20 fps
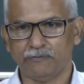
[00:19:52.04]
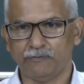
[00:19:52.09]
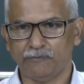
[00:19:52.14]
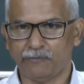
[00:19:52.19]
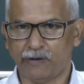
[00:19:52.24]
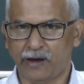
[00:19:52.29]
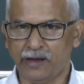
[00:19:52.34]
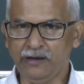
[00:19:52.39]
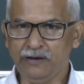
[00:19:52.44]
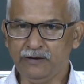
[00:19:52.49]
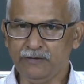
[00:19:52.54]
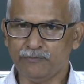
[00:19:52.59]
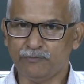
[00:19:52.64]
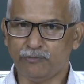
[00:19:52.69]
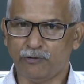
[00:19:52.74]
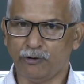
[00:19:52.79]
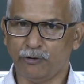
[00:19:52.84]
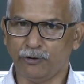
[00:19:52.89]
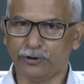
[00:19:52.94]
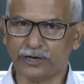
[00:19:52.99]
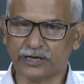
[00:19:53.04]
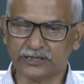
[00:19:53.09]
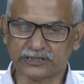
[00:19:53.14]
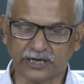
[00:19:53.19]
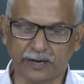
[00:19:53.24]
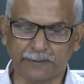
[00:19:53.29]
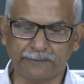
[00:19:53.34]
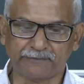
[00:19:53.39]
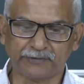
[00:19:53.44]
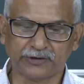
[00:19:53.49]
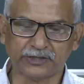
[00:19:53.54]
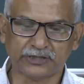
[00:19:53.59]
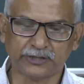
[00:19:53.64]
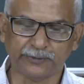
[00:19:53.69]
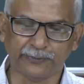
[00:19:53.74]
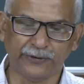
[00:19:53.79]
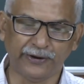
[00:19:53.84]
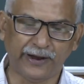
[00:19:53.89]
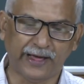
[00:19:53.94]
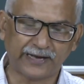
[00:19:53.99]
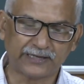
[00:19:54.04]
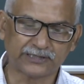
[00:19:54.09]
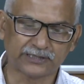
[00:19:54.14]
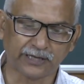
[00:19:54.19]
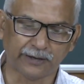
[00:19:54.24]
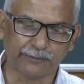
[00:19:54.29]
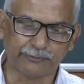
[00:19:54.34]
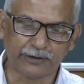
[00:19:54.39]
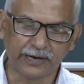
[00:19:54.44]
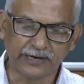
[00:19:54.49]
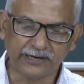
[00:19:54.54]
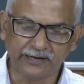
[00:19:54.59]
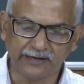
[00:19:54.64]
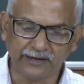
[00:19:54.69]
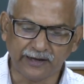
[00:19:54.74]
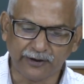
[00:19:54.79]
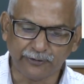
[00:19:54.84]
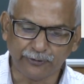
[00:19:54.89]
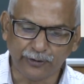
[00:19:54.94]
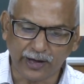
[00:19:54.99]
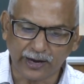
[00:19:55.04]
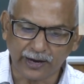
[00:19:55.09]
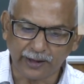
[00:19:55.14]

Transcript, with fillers: by following the same principle except that here we are